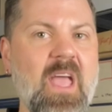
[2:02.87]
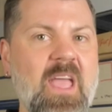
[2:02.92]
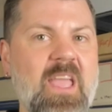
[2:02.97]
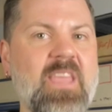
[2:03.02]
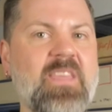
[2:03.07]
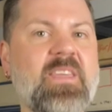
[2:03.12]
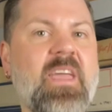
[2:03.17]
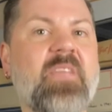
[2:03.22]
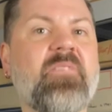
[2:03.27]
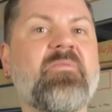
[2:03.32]

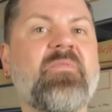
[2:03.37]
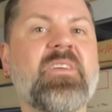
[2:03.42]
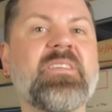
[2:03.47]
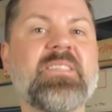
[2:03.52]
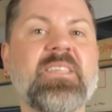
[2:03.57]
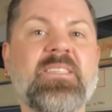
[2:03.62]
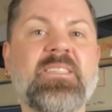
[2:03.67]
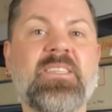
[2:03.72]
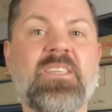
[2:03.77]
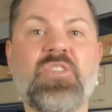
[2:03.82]
He then
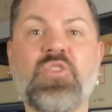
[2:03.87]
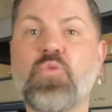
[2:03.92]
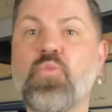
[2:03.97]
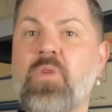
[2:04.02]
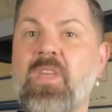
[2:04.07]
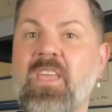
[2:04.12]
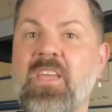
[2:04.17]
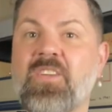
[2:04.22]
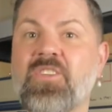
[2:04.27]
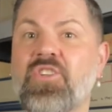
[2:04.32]
visits each
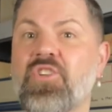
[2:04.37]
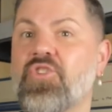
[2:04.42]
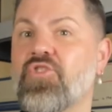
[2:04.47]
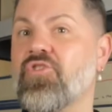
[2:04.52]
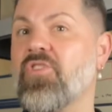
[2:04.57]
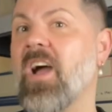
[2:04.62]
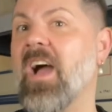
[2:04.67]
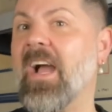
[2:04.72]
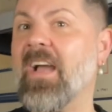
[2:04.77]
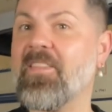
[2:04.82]
week to
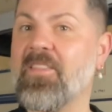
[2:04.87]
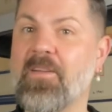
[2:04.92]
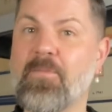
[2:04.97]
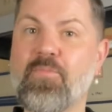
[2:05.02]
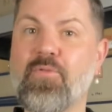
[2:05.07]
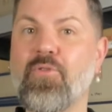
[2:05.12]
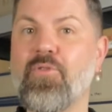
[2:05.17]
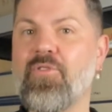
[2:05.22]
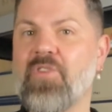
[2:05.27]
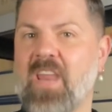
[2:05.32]
track their
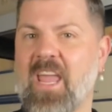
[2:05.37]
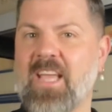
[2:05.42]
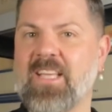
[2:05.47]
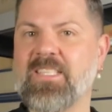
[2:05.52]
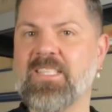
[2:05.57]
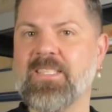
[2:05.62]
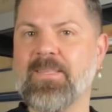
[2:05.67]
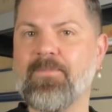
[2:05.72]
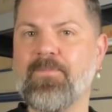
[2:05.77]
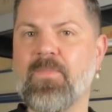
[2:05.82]

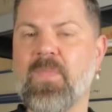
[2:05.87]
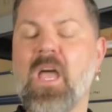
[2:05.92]
progress.